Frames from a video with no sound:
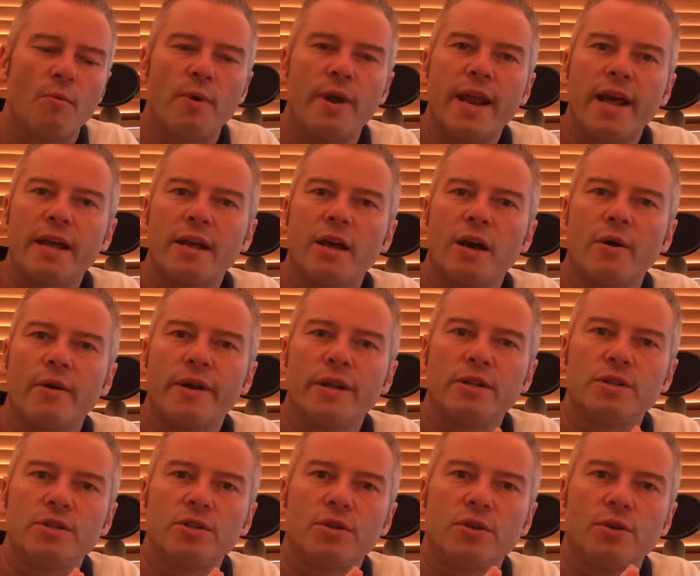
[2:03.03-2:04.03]
We're then
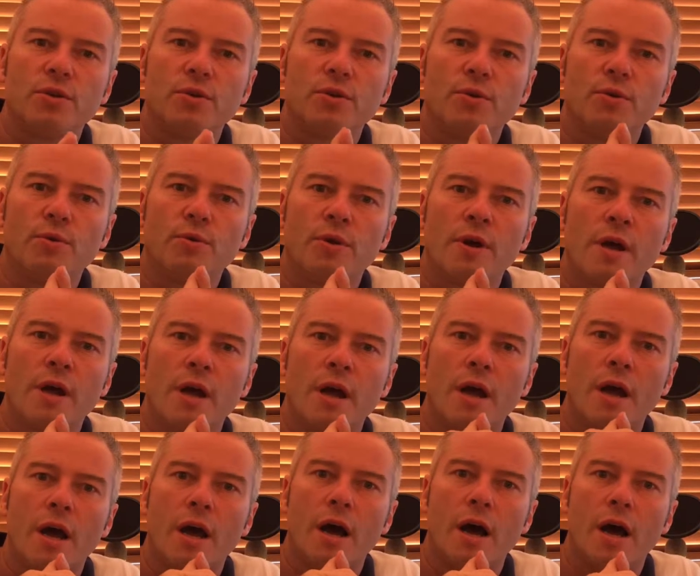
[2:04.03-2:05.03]
going to
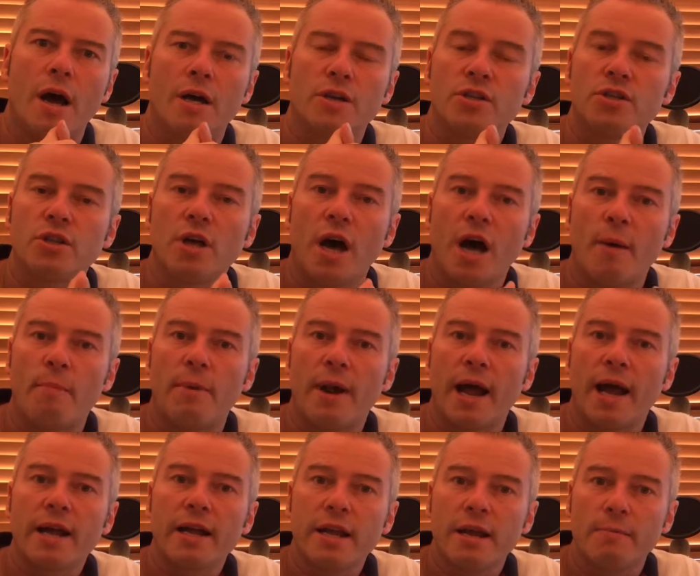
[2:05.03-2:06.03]
start a
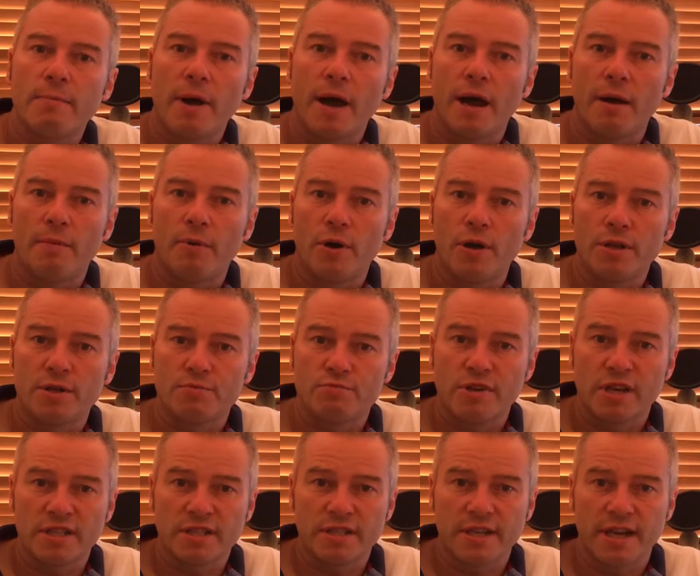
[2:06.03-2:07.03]
blank PowerPoint
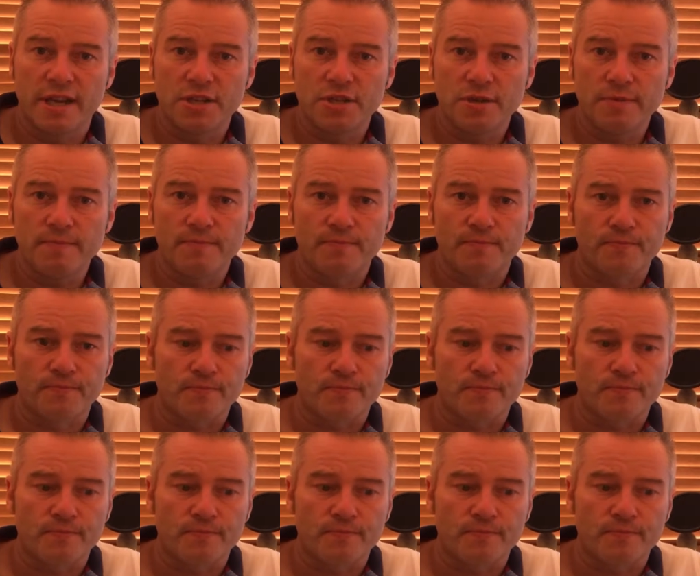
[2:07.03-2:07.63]
presentation.